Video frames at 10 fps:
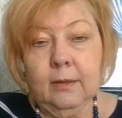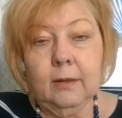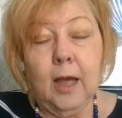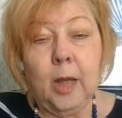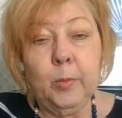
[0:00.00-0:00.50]

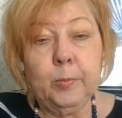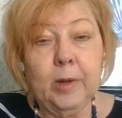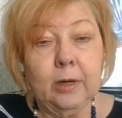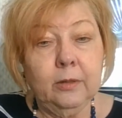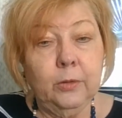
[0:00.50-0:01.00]
comma,
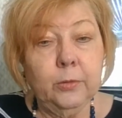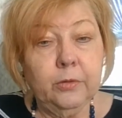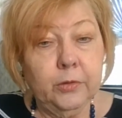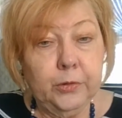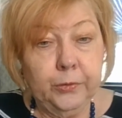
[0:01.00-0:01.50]
Martin
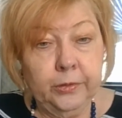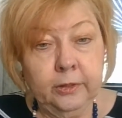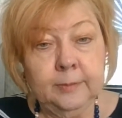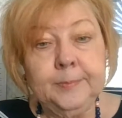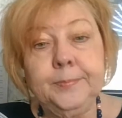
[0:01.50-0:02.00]
Luther
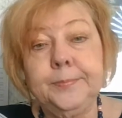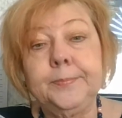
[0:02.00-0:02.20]
Jr.,